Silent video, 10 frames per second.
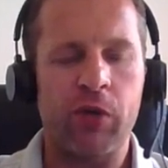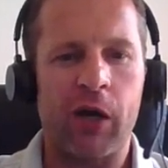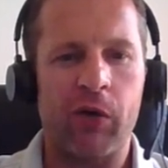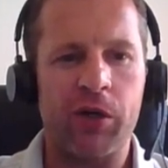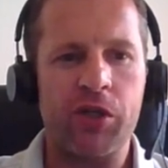
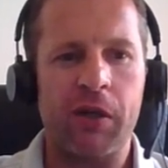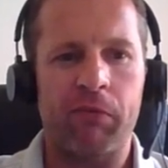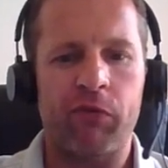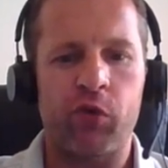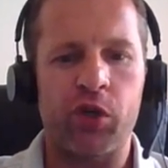hours
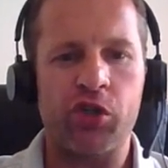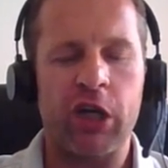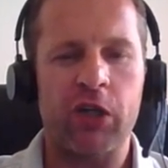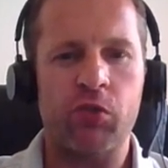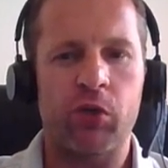for the
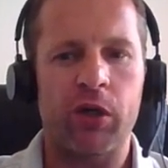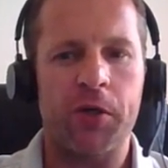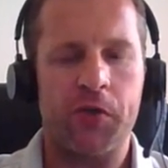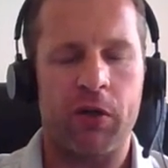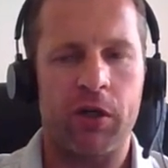change
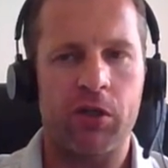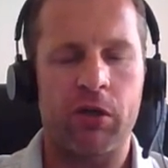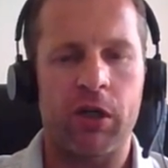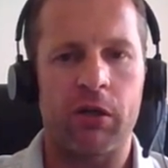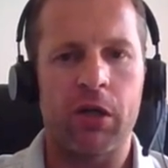window so that
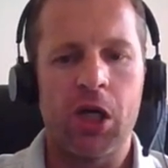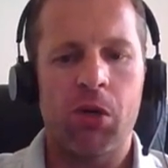you can